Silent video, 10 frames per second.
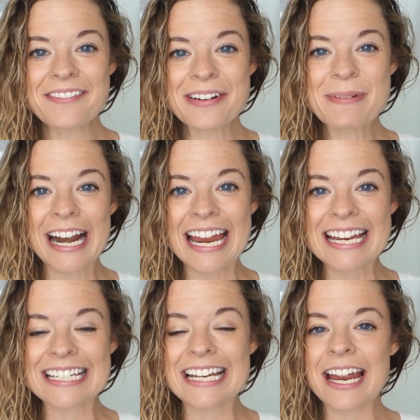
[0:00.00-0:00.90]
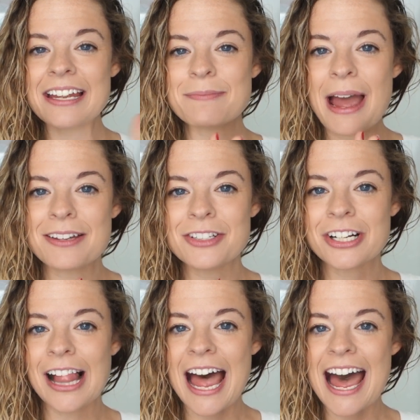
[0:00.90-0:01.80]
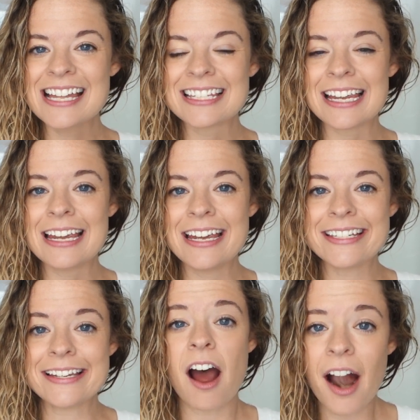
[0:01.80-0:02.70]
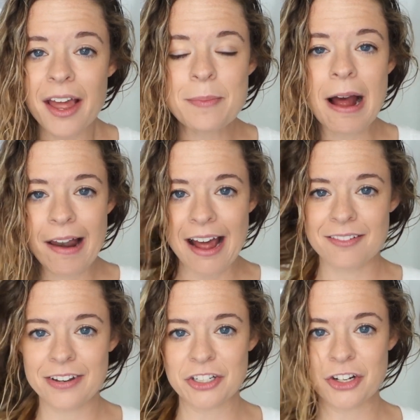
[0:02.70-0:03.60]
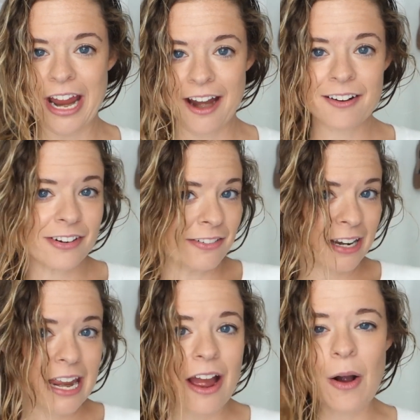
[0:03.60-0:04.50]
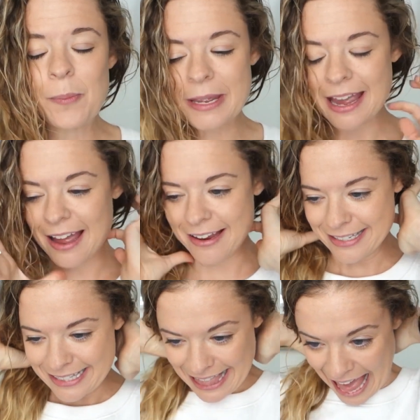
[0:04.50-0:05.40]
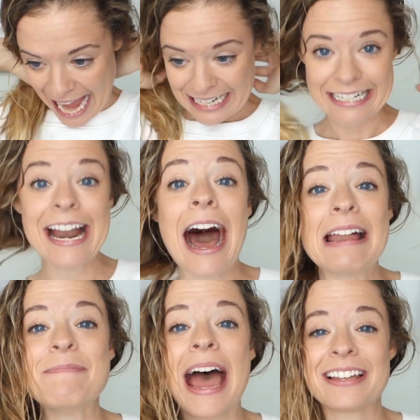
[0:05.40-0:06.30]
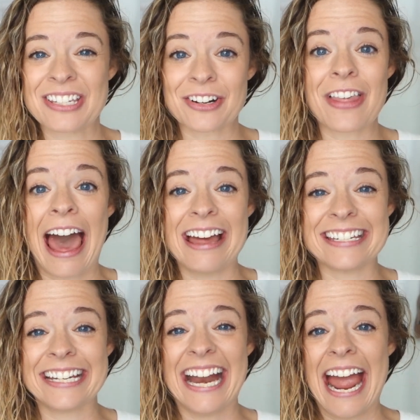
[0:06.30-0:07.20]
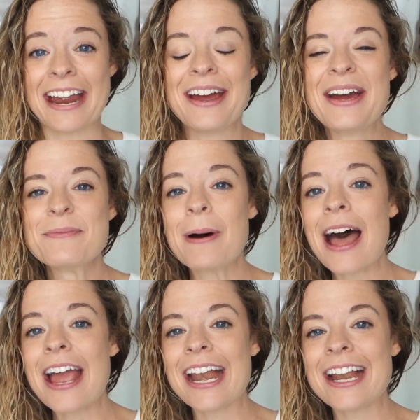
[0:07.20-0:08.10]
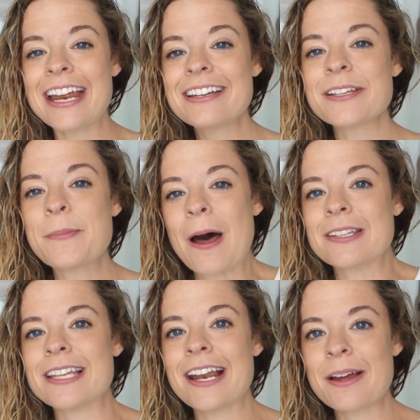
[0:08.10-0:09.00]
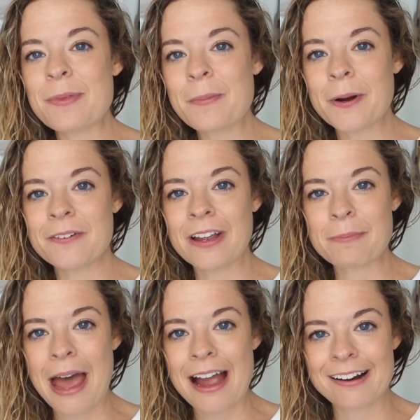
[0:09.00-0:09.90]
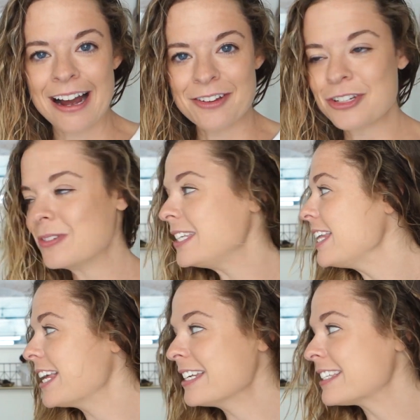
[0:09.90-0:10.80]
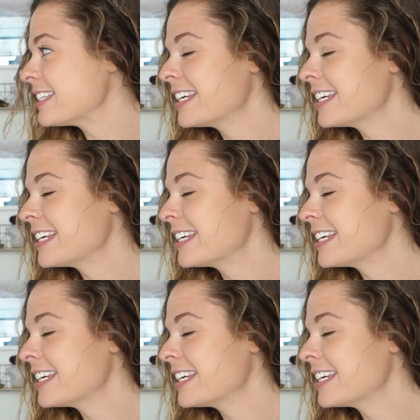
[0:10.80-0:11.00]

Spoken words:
everybody, today's masterclass is not about how to fix your hair for video because I did not master that today, but it is about setting up the perfect background. Do you see this